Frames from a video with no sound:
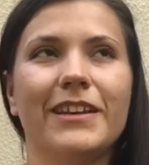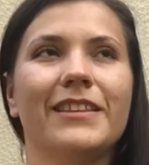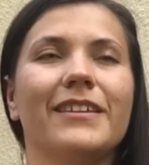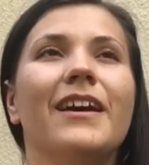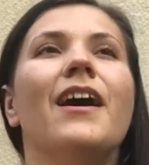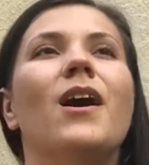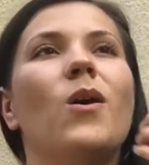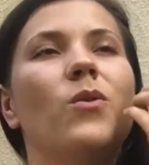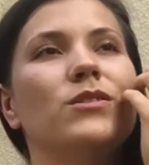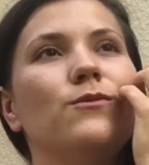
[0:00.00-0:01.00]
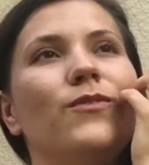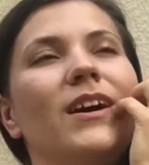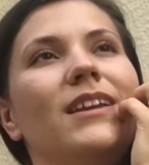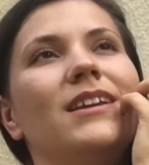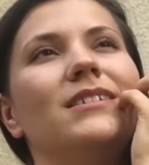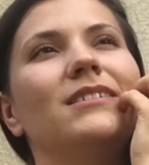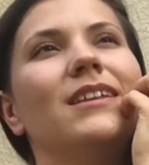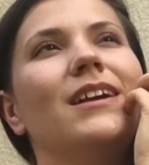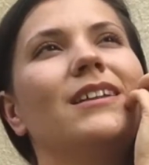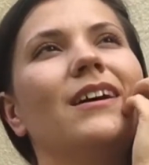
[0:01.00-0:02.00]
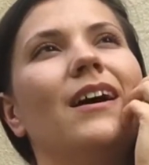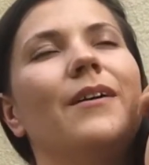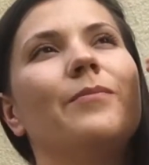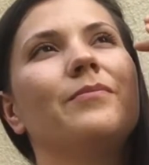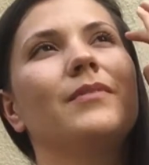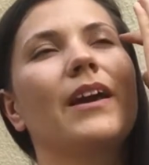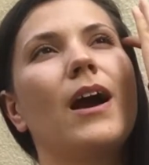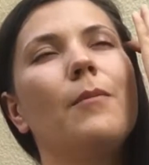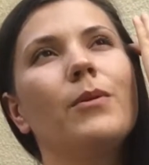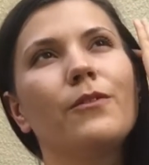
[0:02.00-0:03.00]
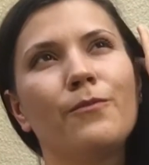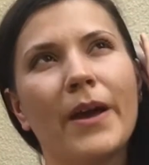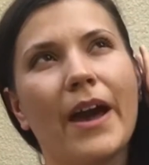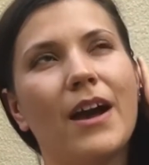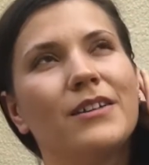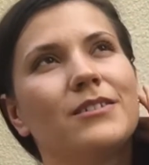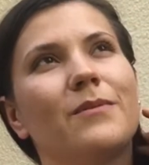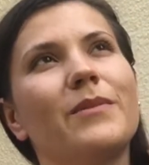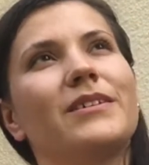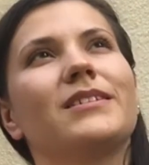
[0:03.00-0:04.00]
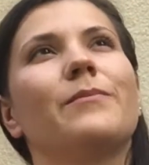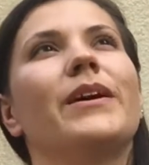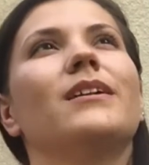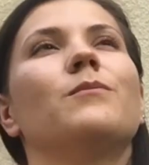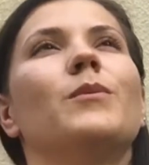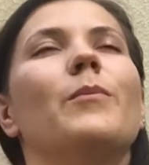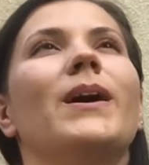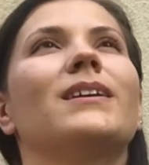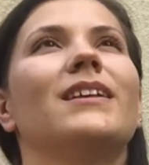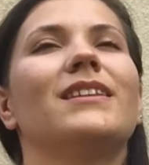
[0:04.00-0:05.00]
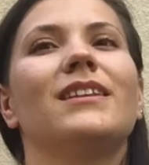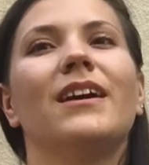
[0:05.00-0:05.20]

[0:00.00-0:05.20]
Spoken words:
And what's funny is that a couple of my customers emailed me back that